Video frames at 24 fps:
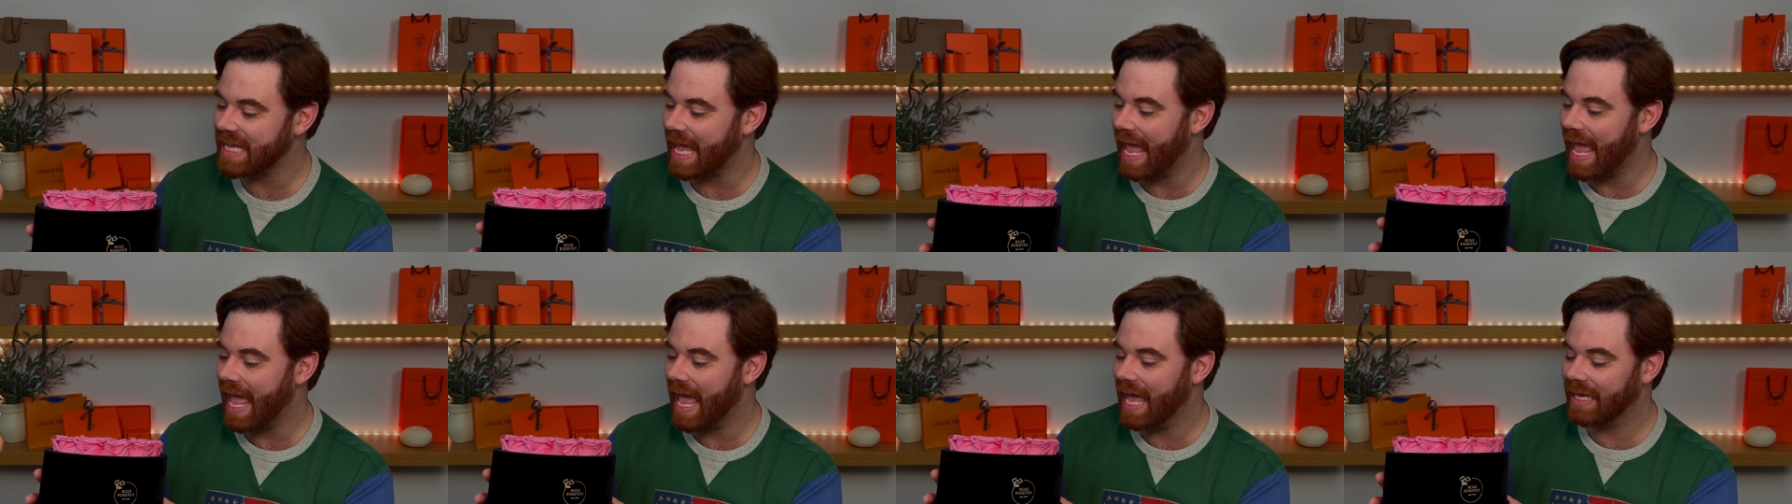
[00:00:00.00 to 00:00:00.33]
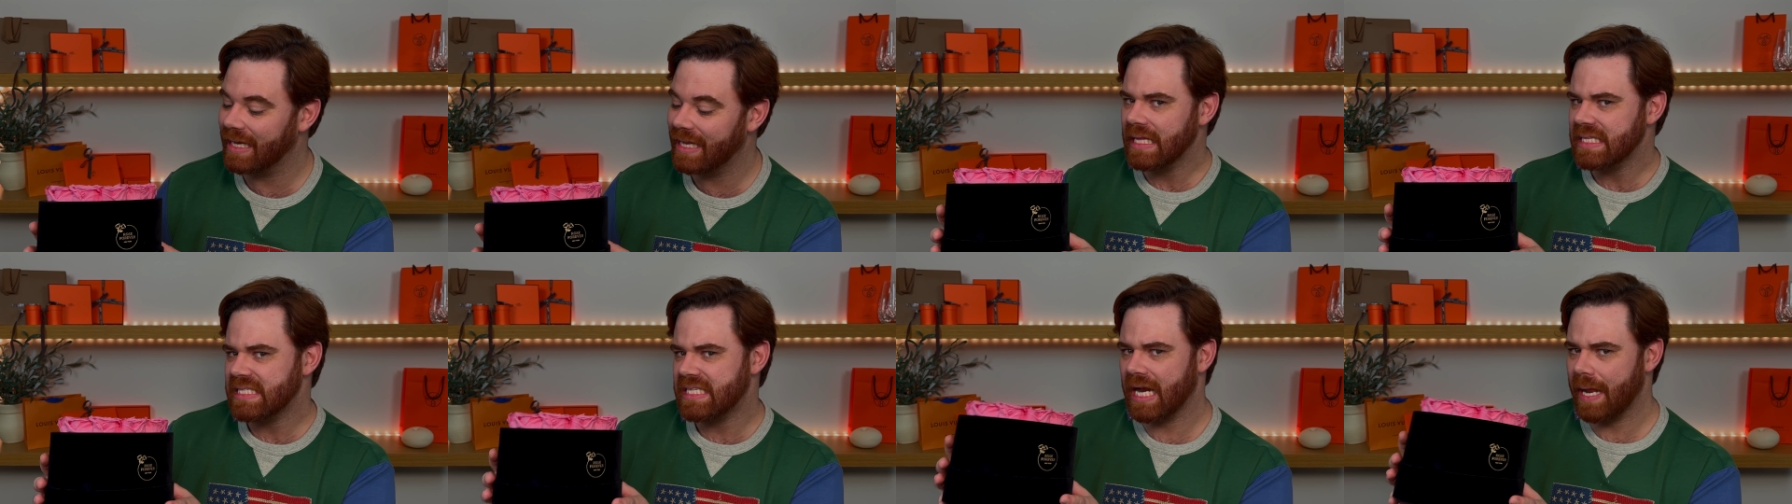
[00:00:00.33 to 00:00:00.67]

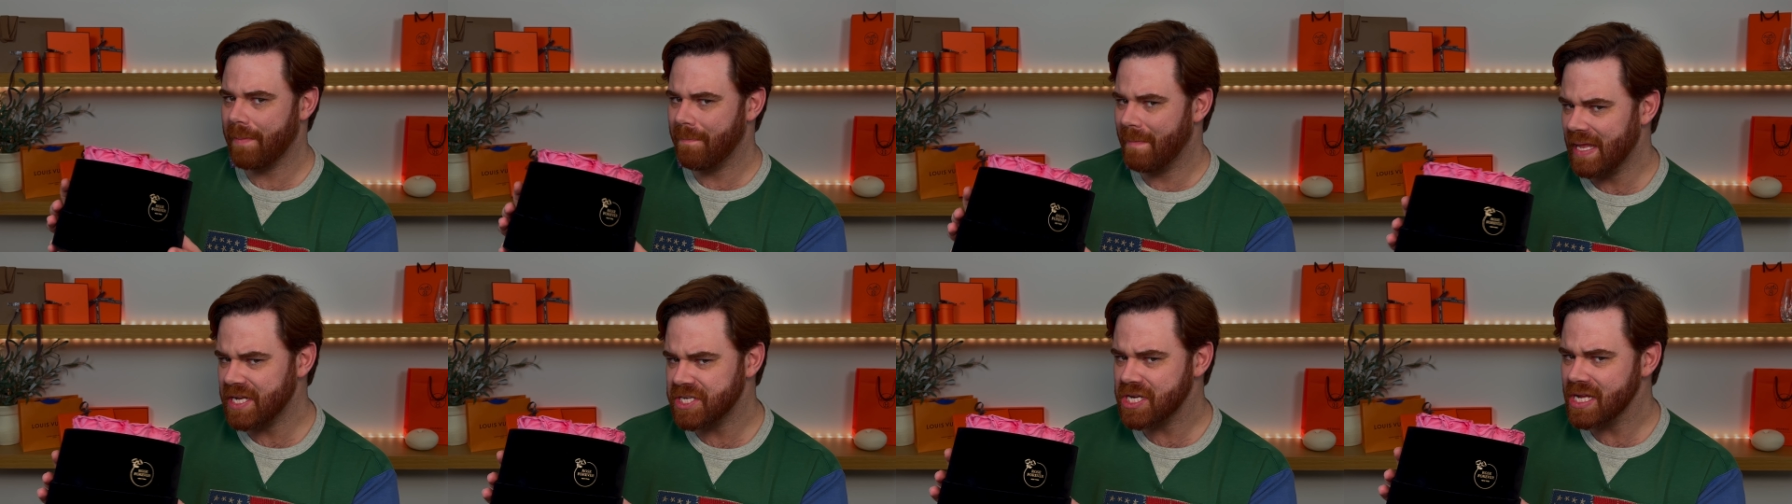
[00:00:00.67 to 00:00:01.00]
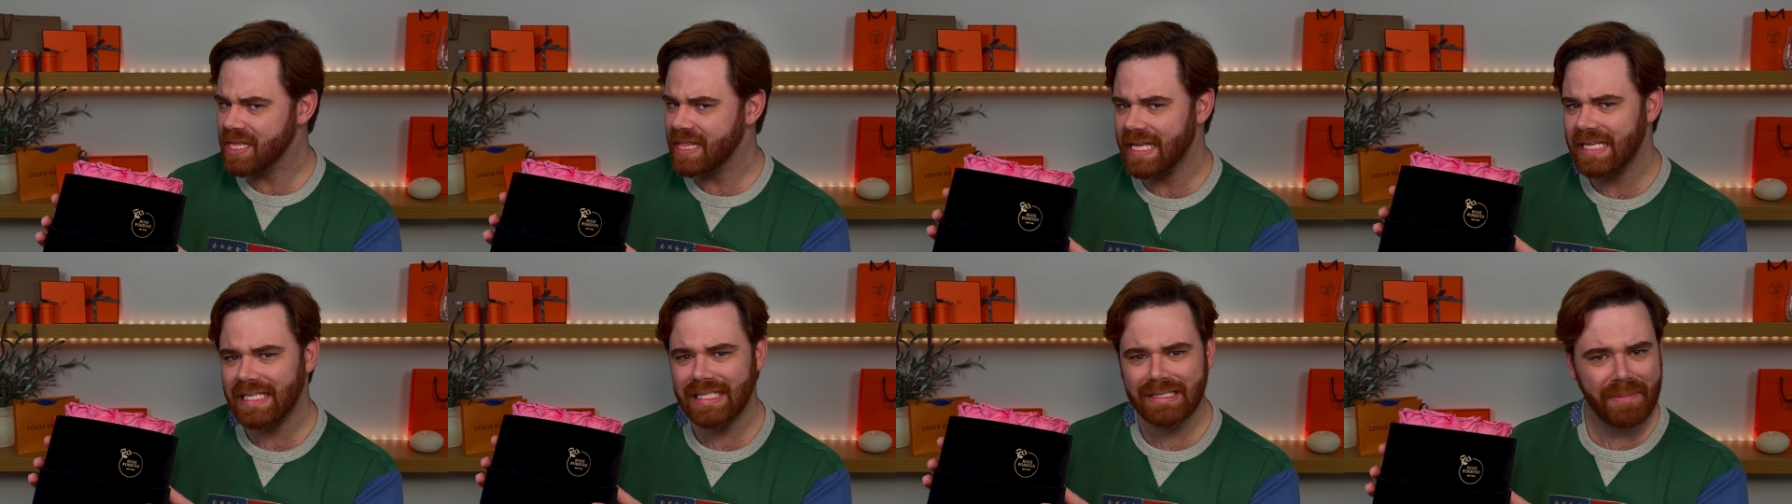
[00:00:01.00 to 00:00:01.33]
And did I mention
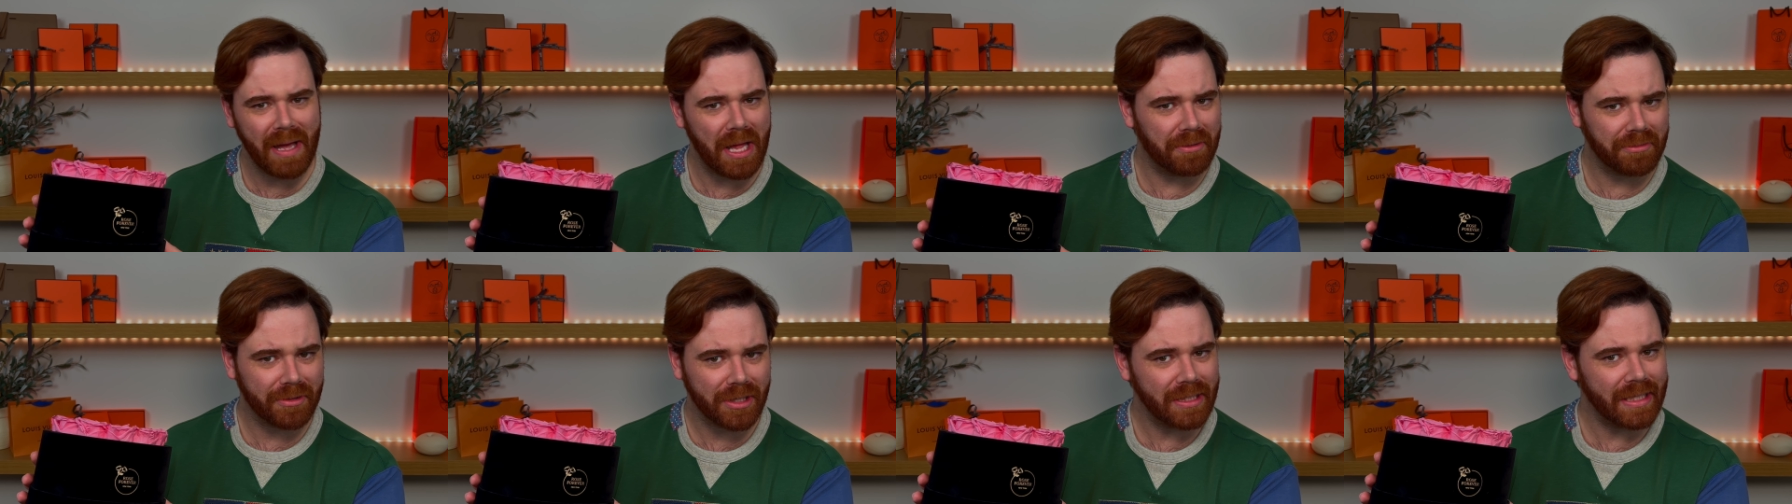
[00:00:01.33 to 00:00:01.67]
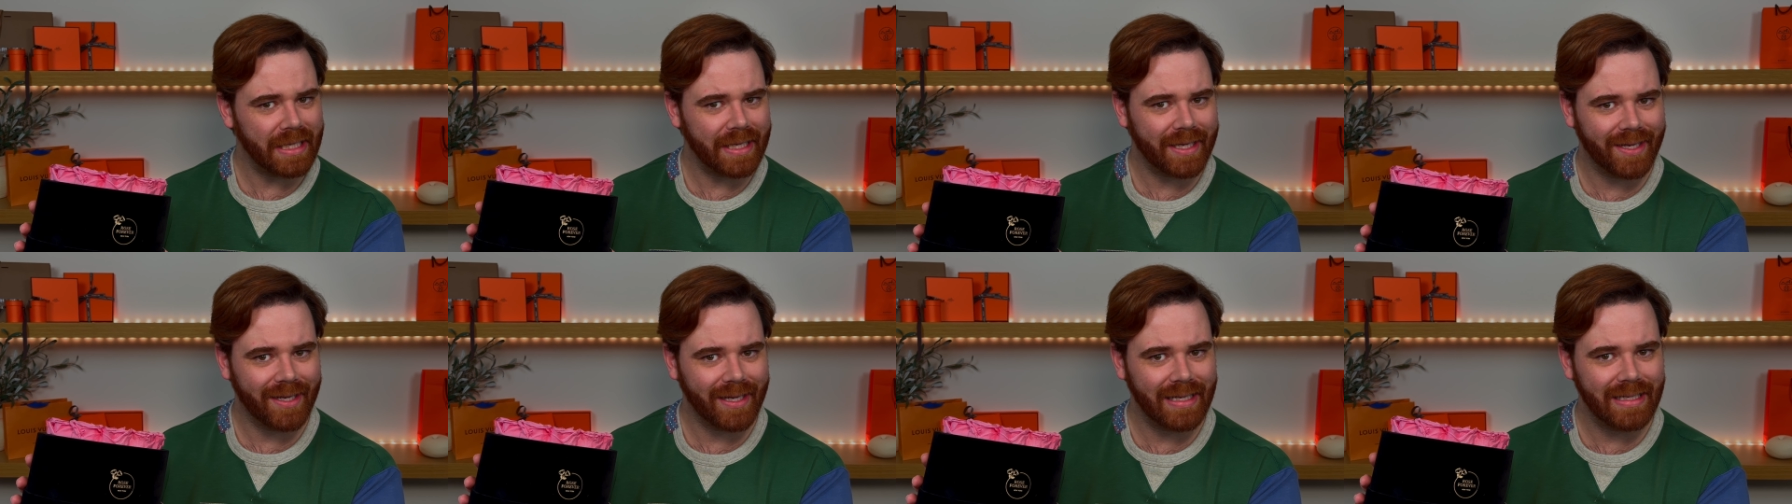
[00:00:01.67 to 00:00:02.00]
they smell really
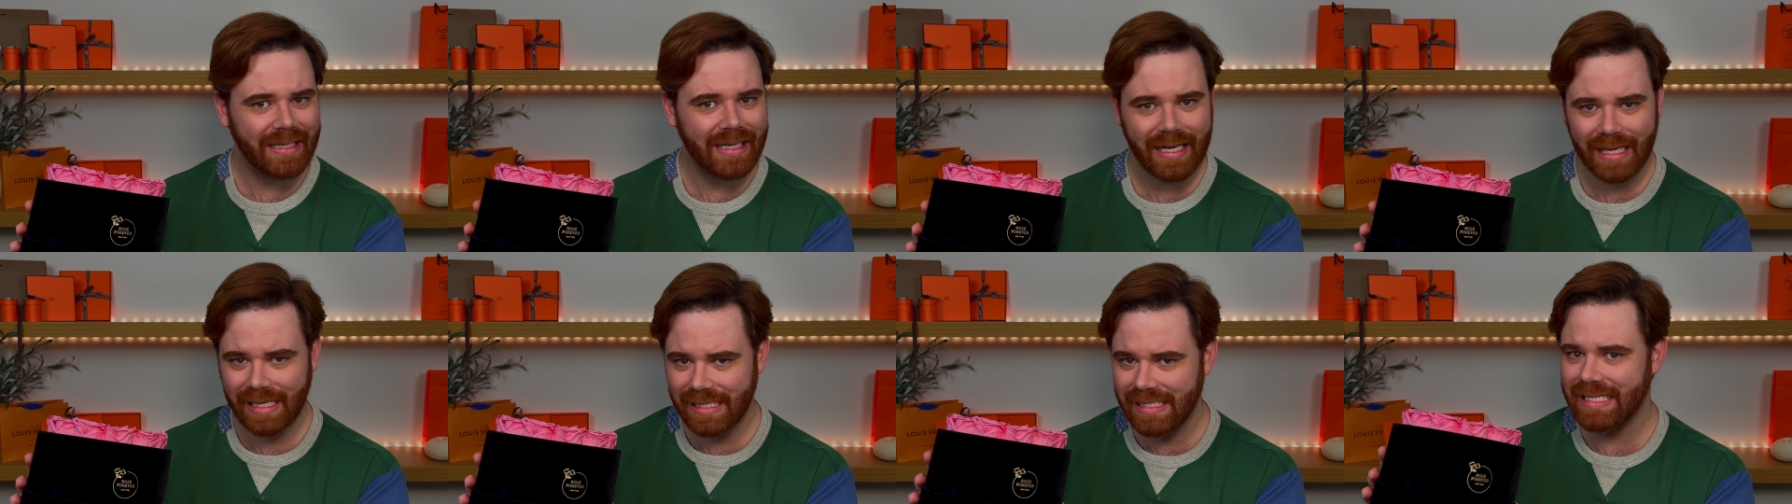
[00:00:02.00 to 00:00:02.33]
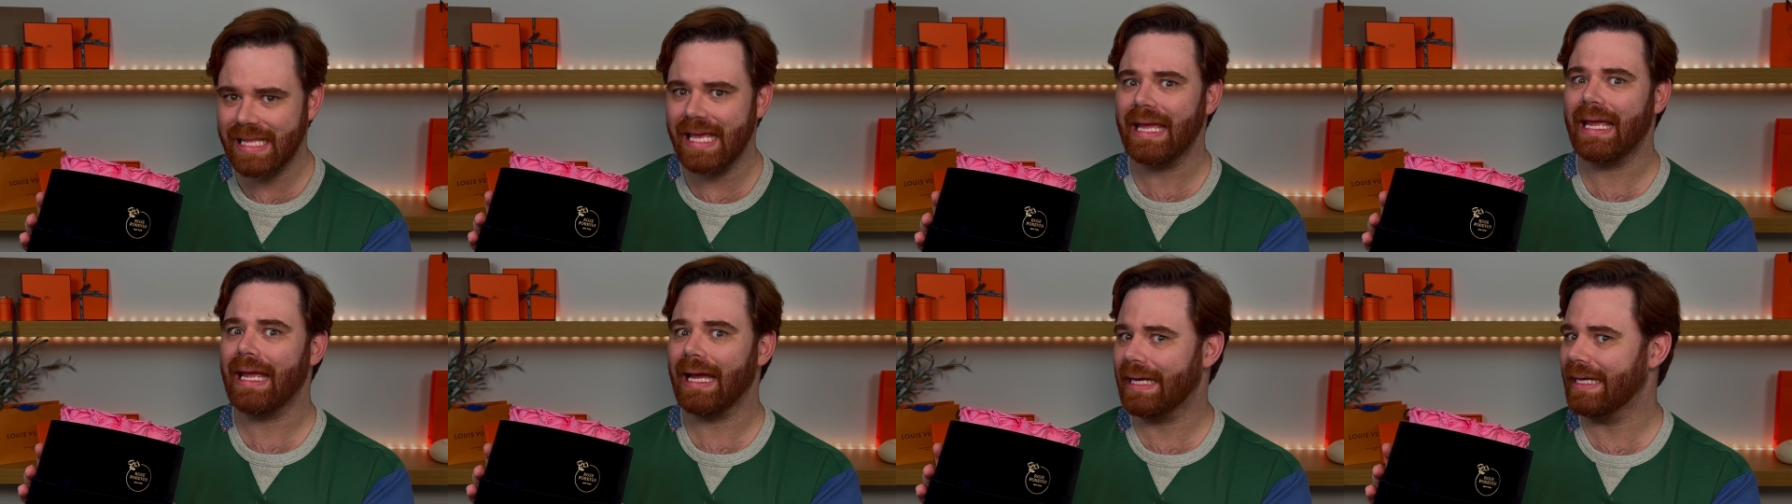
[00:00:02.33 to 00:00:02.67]
good? Because they
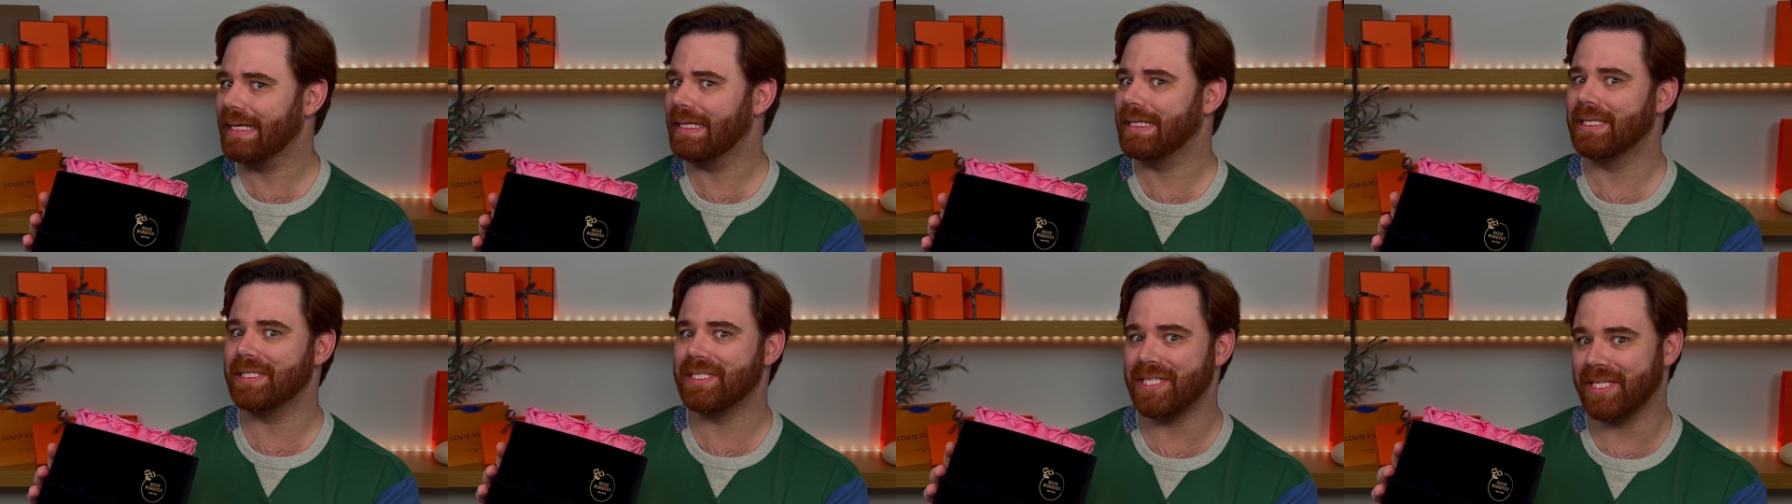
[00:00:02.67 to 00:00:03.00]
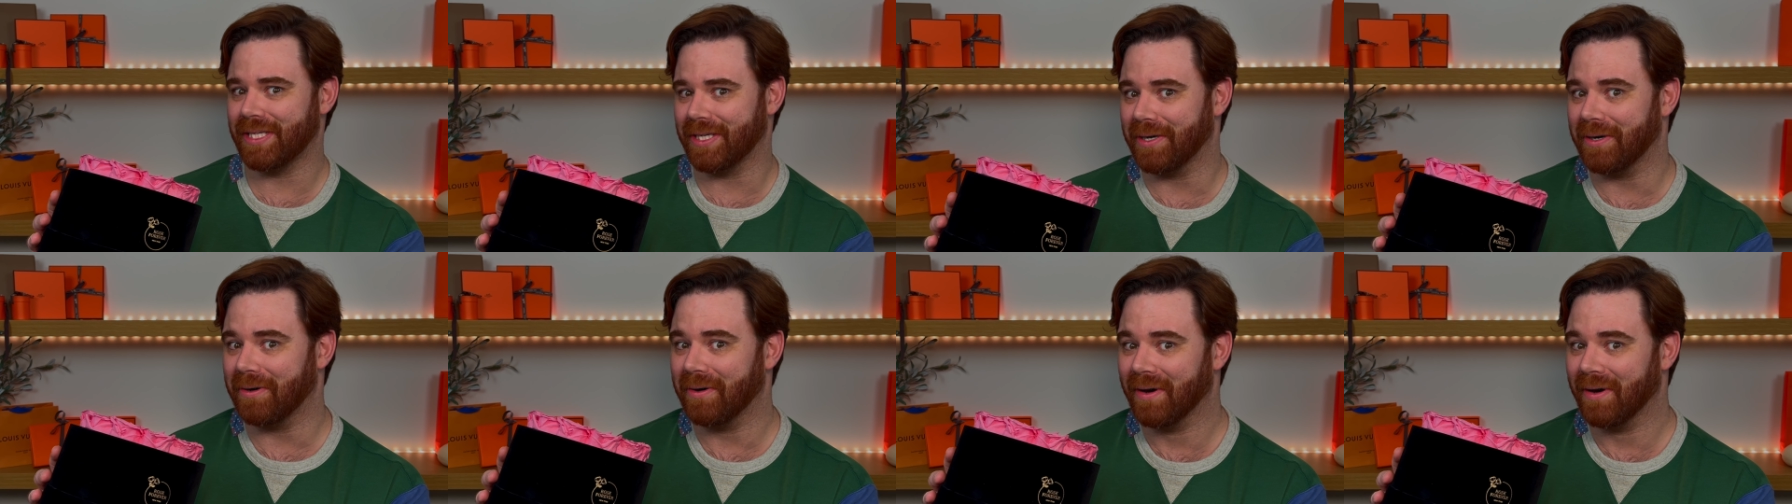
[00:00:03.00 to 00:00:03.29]
kind of do.